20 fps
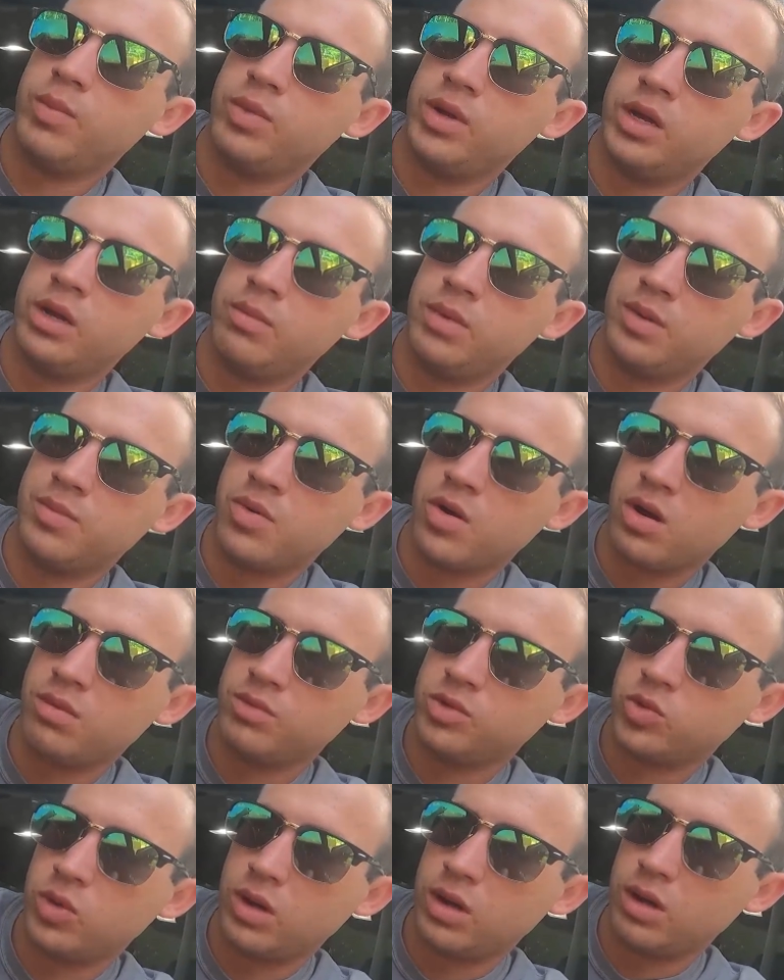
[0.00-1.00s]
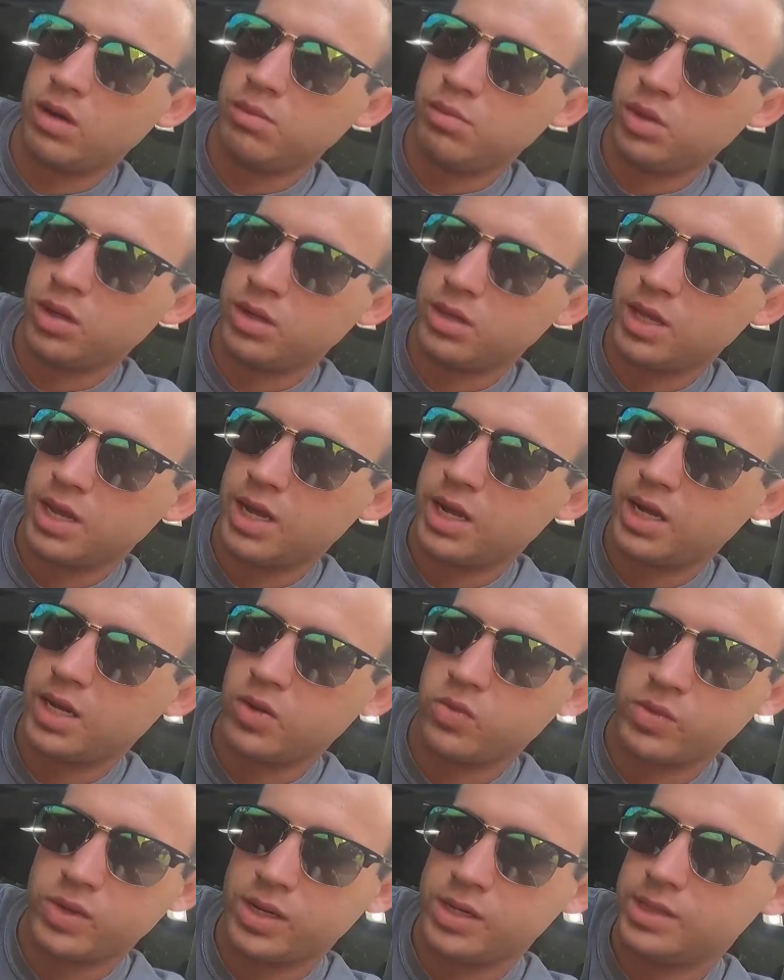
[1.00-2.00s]
being a big problem, so I unplugged that. I
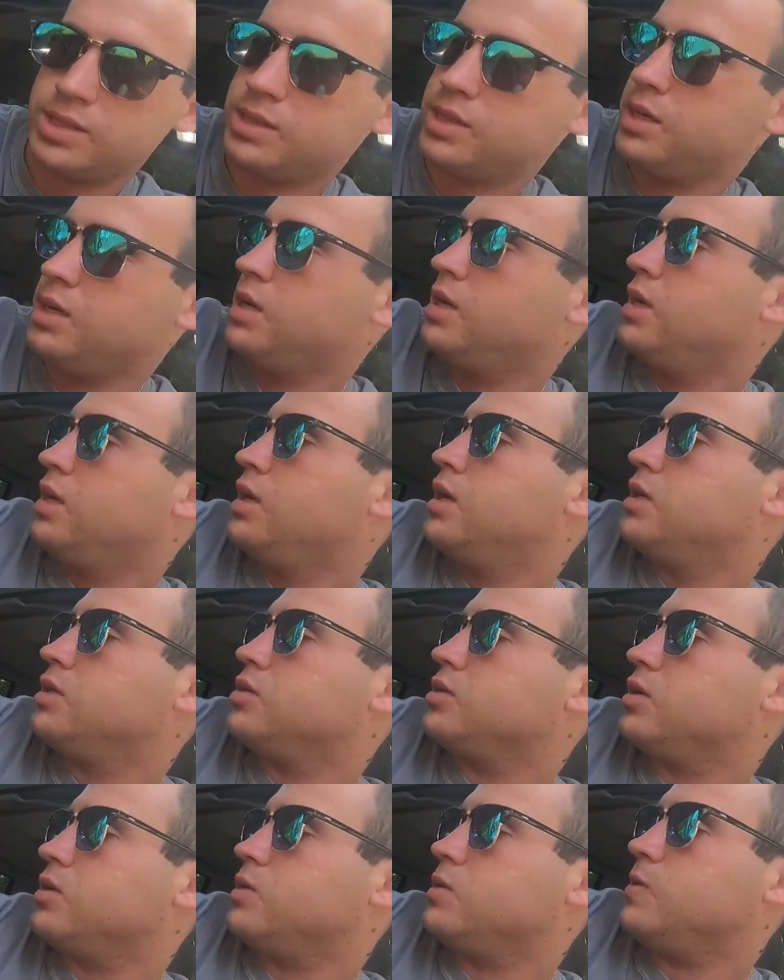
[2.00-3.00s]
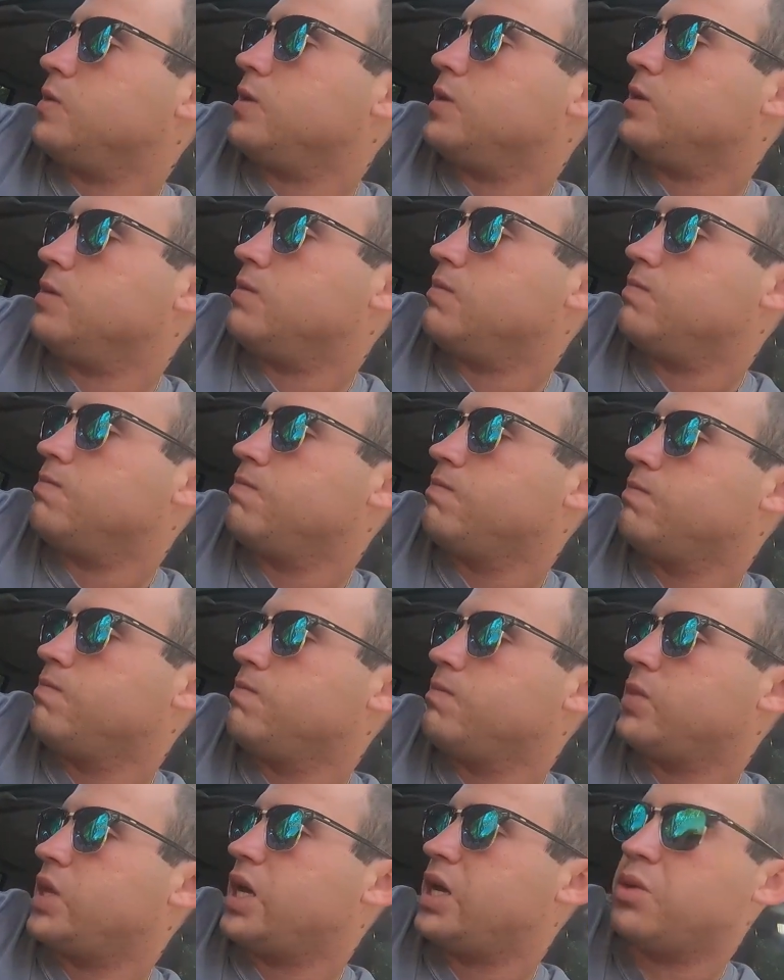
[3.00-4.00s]
don't need it. So
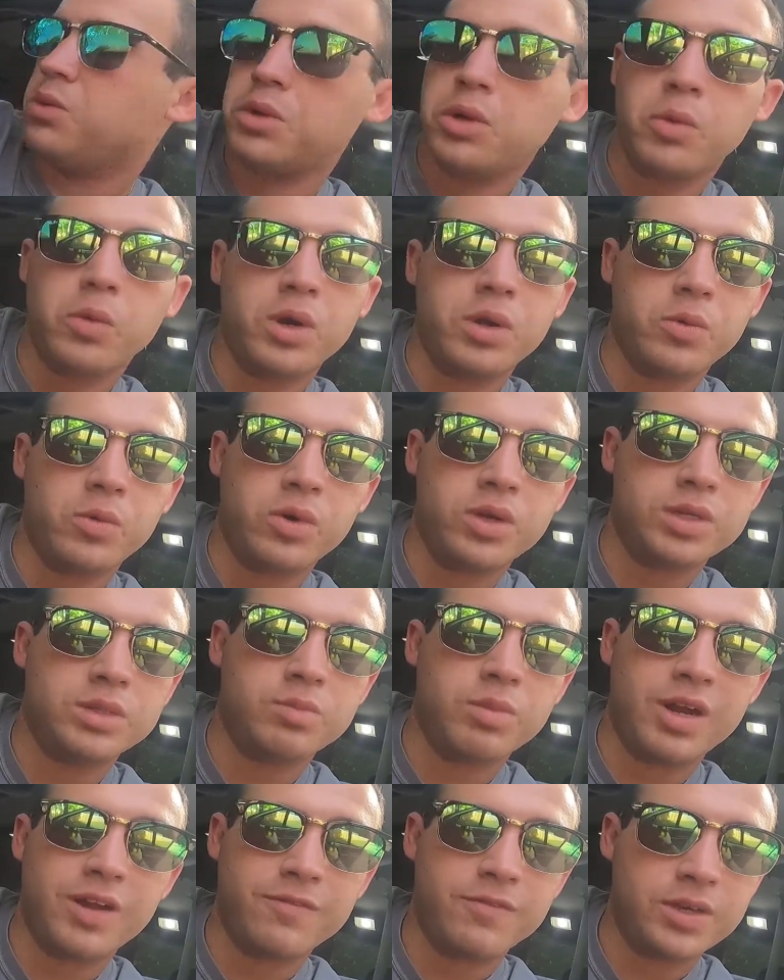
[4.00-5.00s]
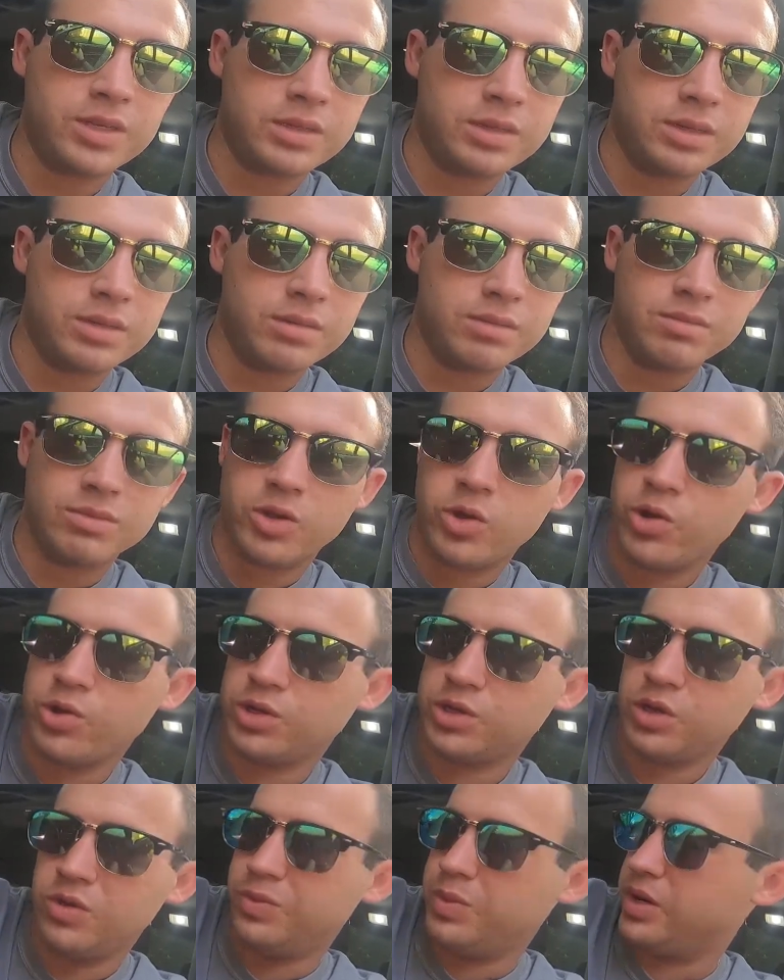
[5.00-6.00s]
I don't know what it was, but I fixed it.
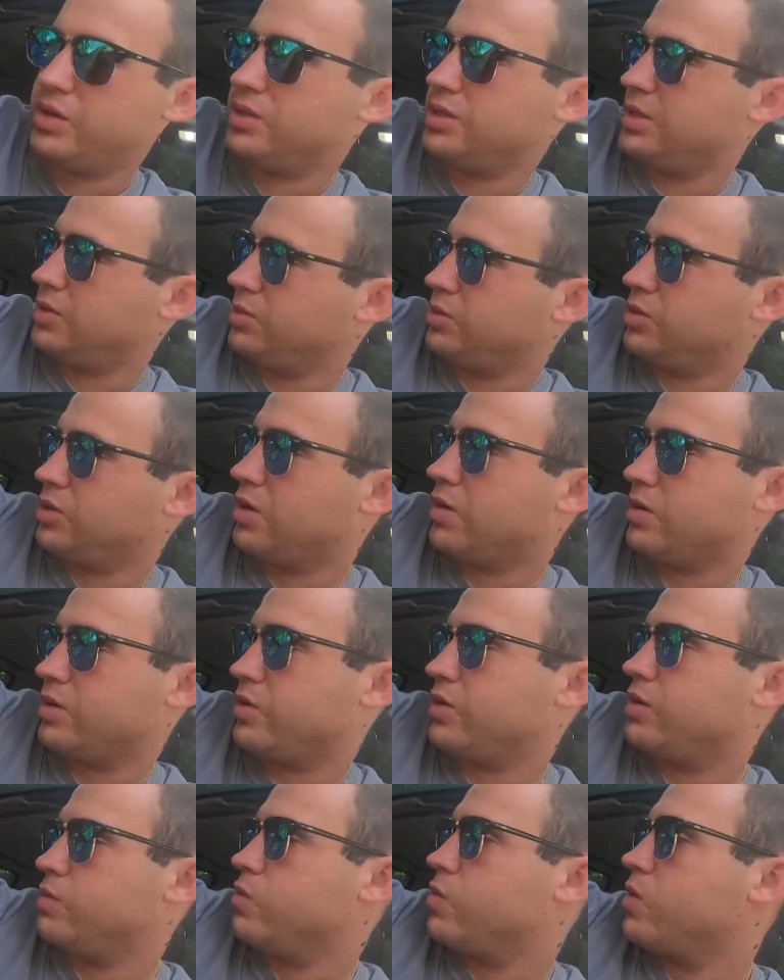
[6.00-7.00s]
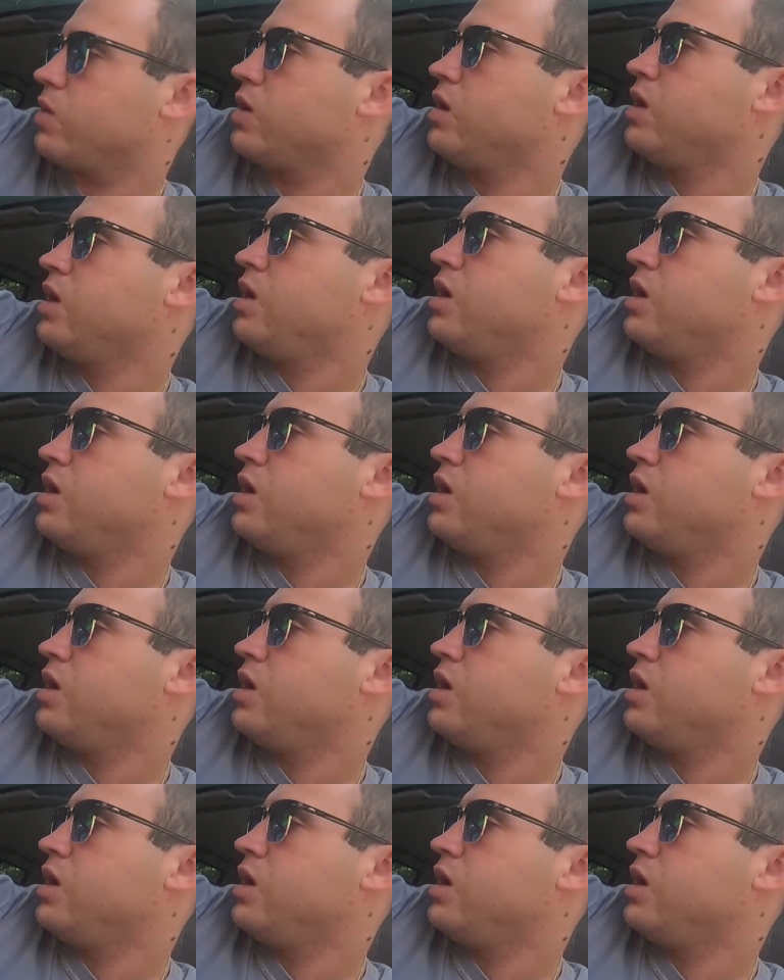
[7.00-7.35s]
There's no parasitic withdrawal on here anymore.